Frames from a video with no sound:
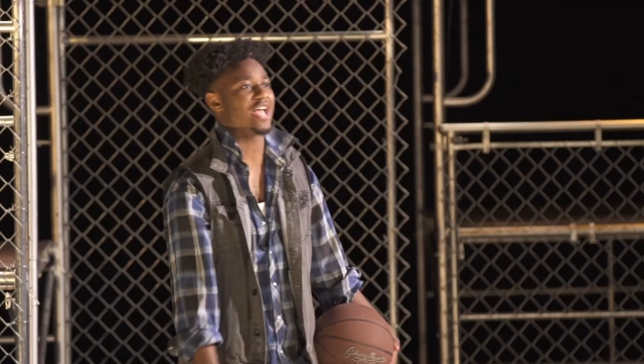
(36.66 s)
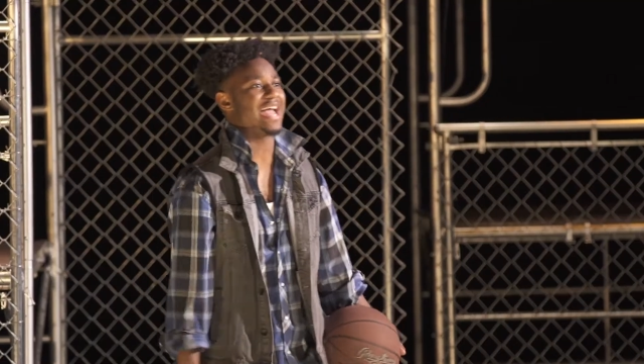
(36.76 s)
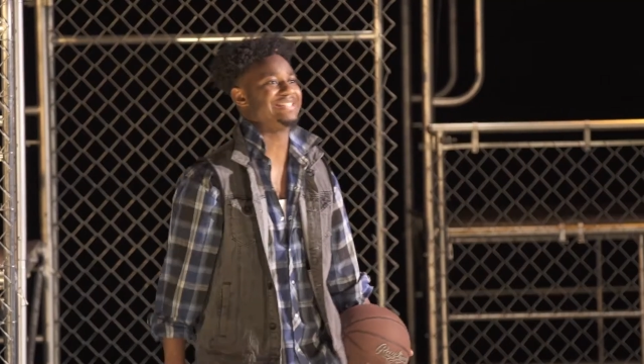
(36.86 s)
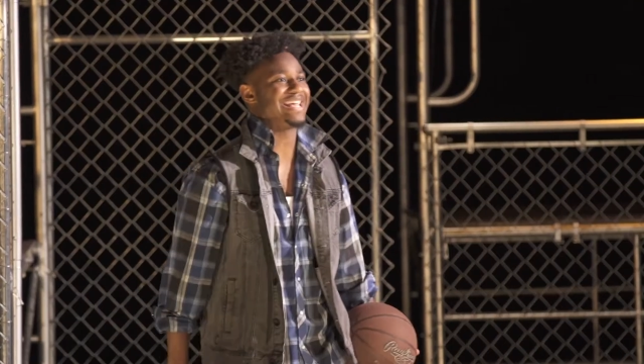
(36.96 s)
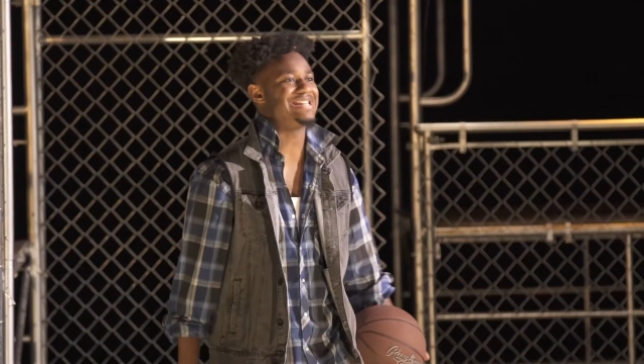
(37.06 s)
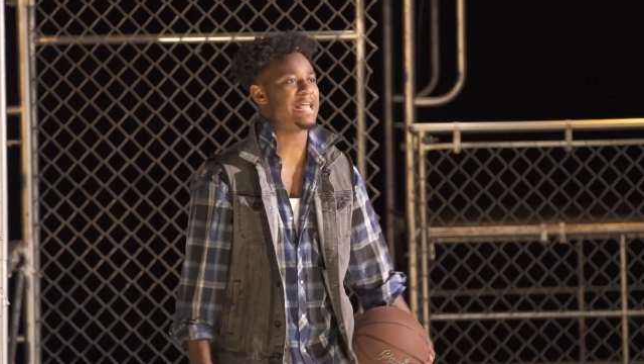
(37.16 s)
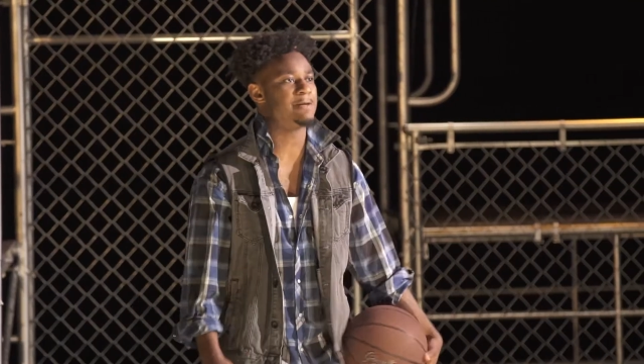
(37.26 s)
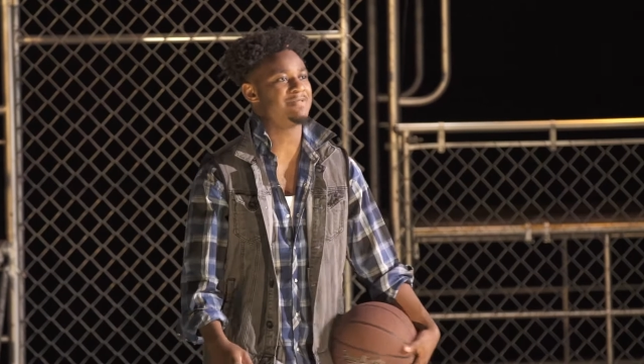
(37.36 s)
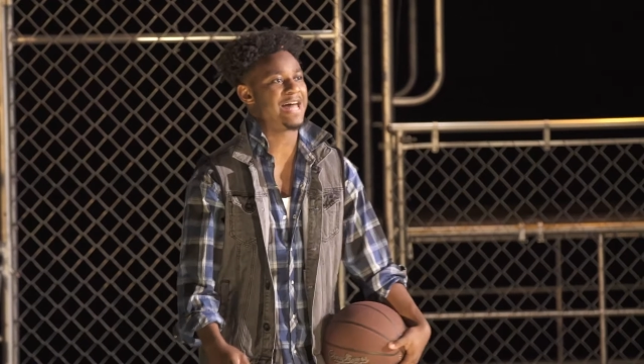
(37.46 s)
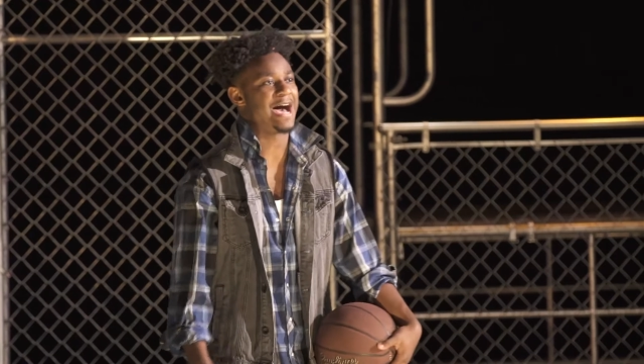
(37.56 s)
much as in
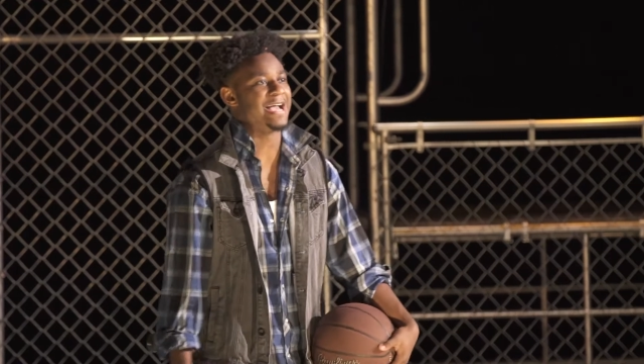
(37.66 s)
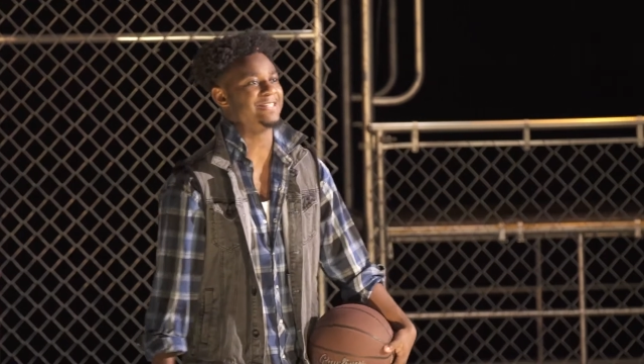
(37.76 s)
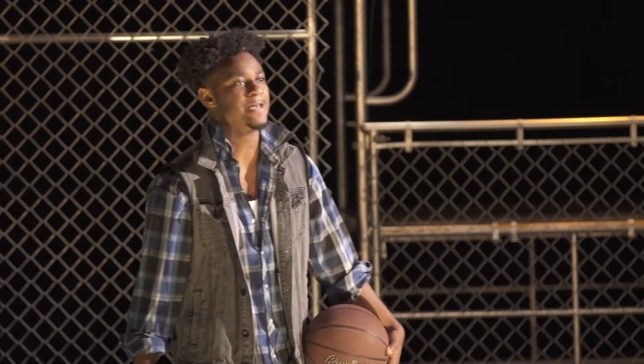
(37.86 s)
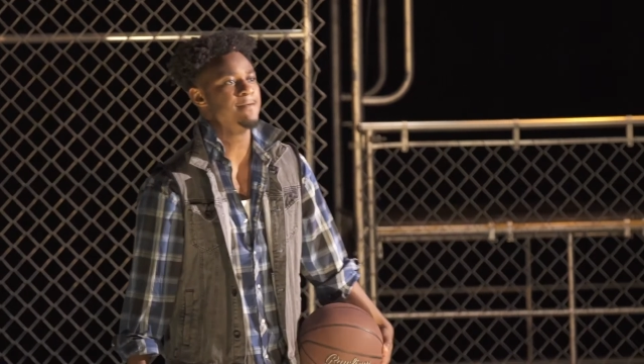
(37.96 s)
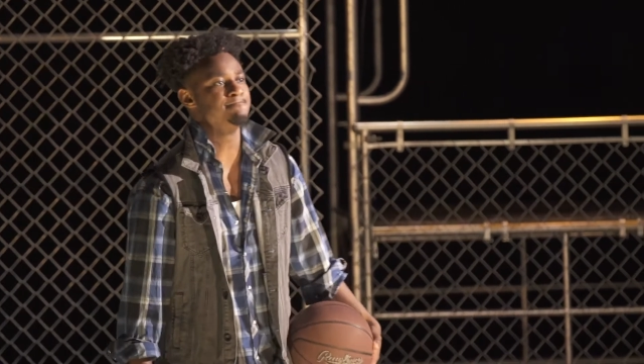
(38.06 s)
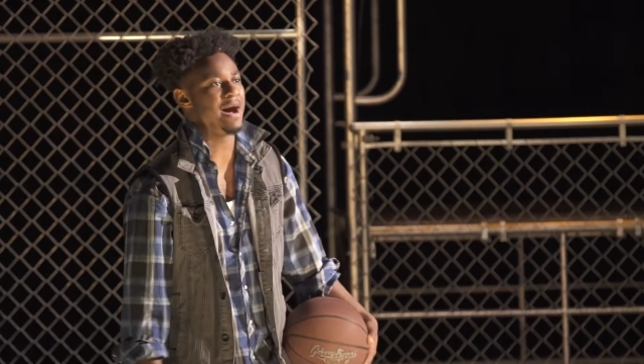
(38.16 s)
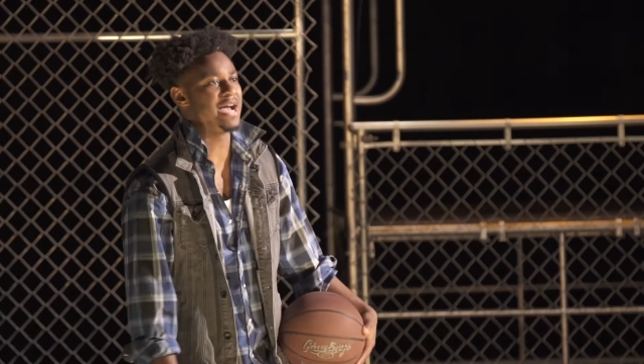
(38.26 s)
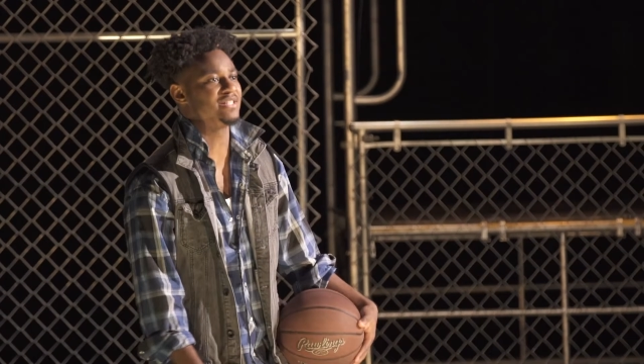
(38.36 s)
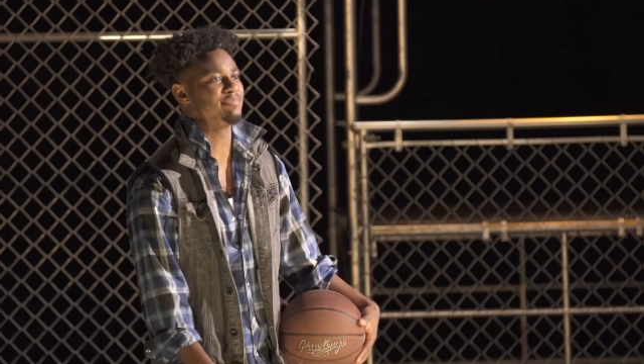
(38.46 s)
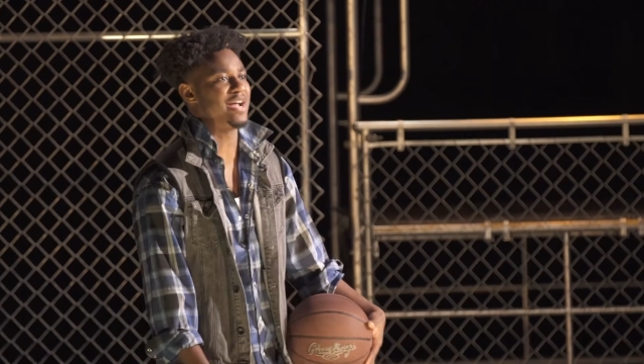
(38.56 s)
him lies,
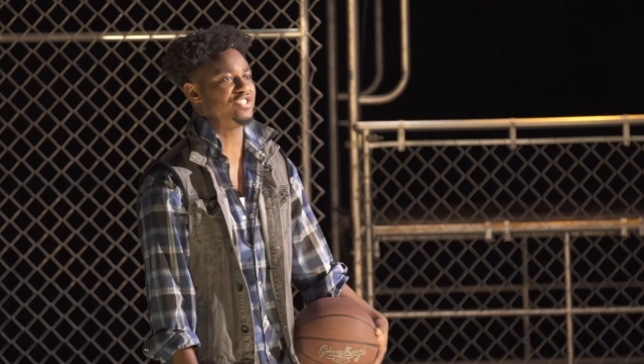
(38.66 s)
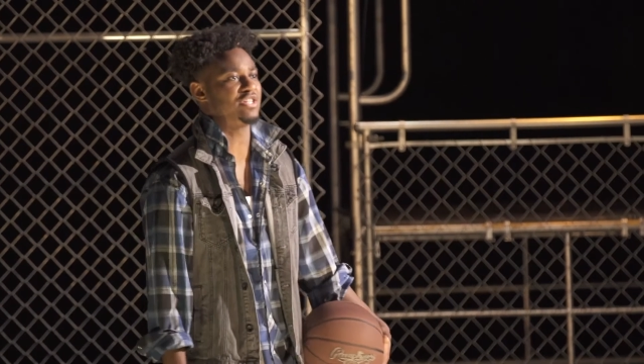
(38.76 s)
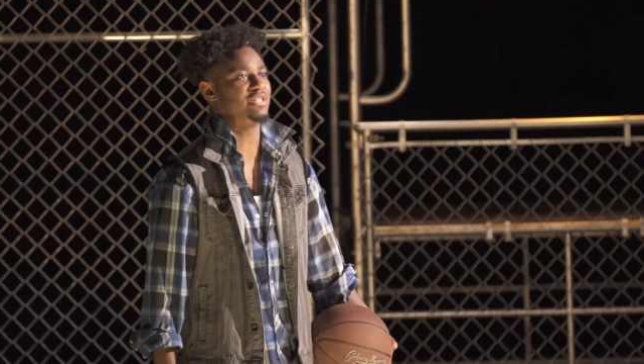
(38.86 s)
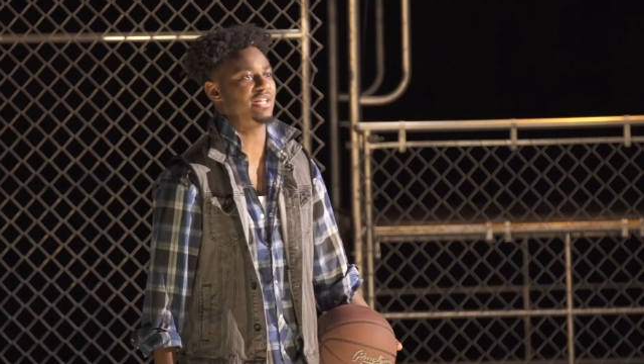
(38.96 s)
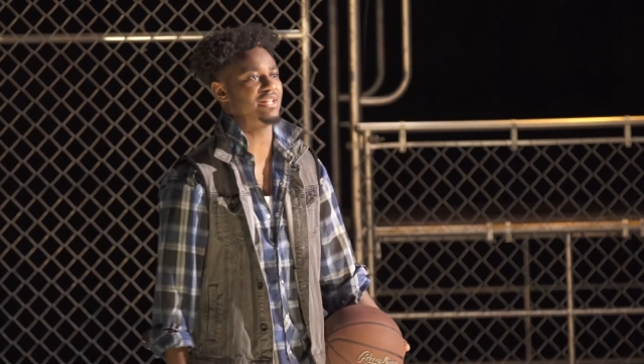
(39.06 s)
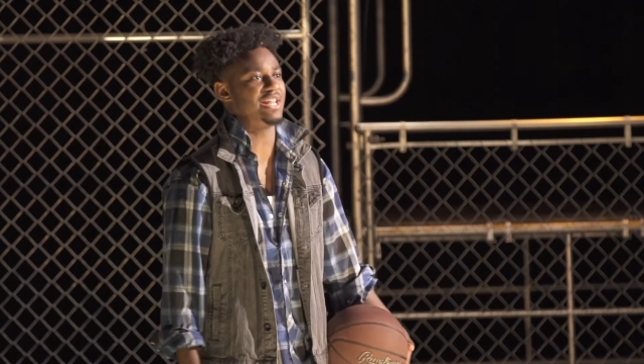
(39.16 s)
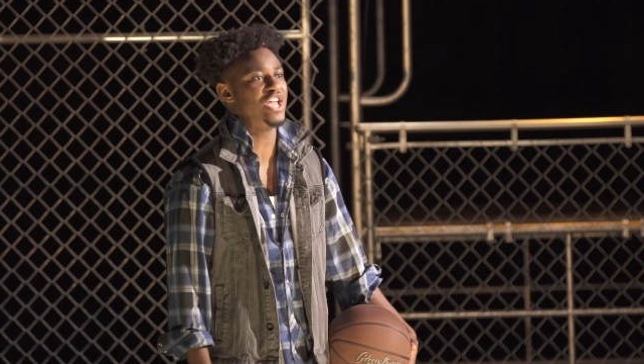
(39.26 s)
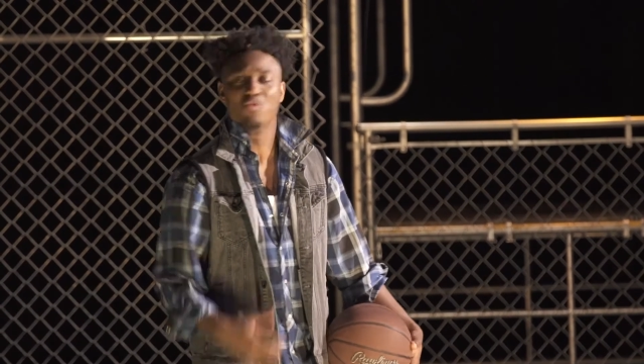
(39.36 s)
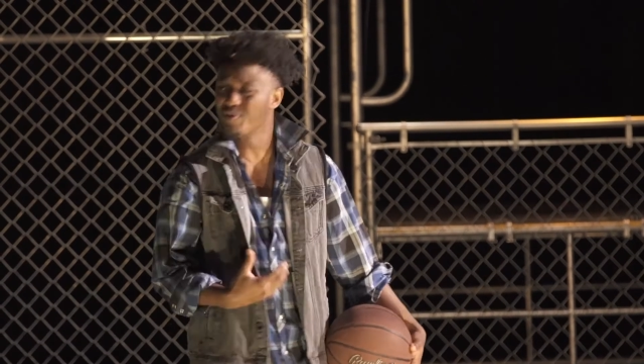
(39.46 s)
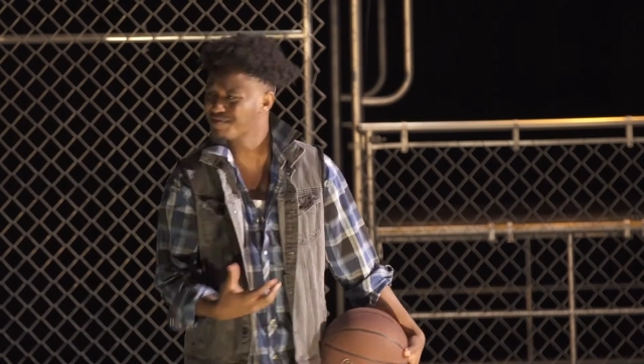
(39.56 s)
minds my gentility